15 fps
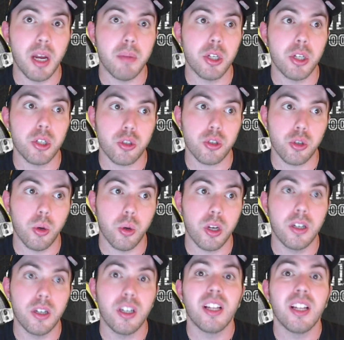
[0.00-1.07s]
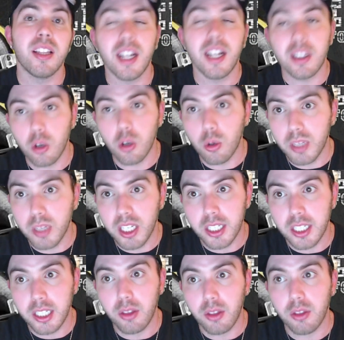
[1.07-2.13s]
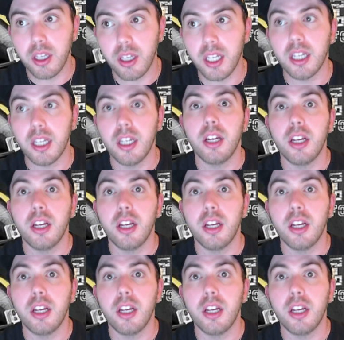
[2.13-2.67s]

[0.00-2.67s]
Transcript: Minnesota. That don't mean anything.